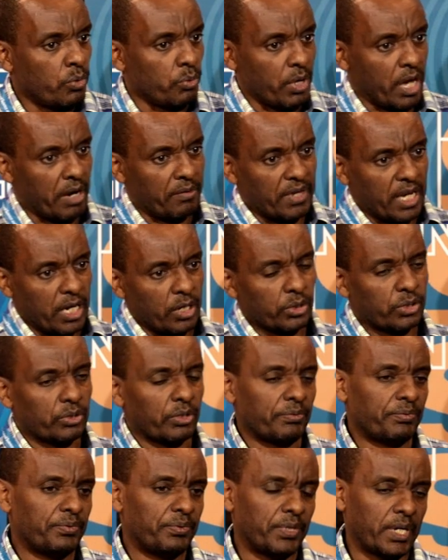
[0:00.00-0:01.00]
we have a
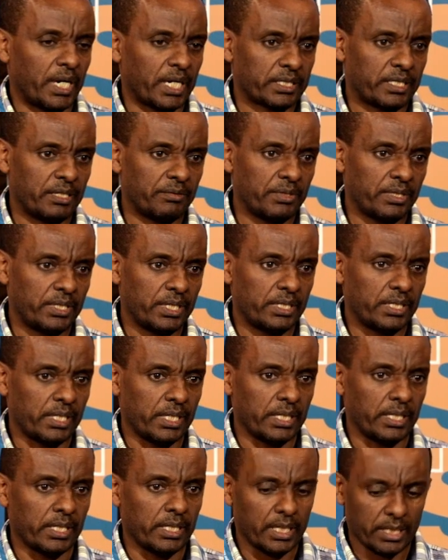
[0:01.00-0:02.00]
lot of activities
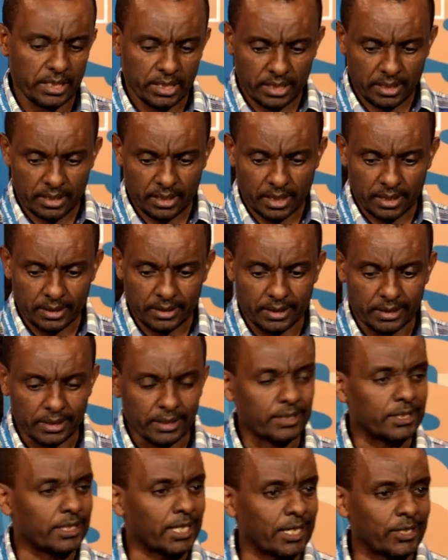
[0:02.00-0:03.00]
in Energy
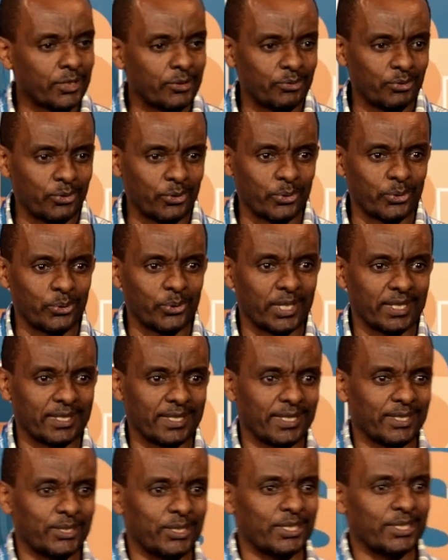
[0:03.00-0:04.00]
Centre. Thank you for your
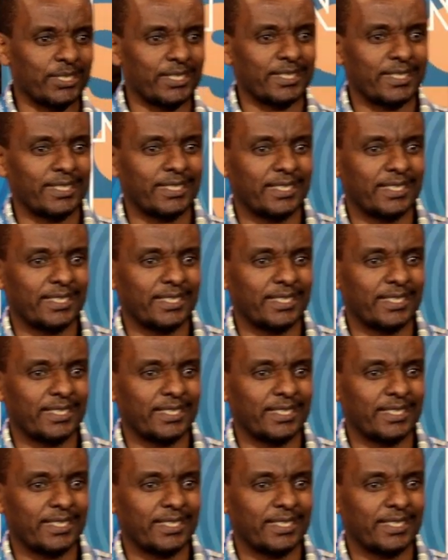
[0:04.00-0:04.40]
attention.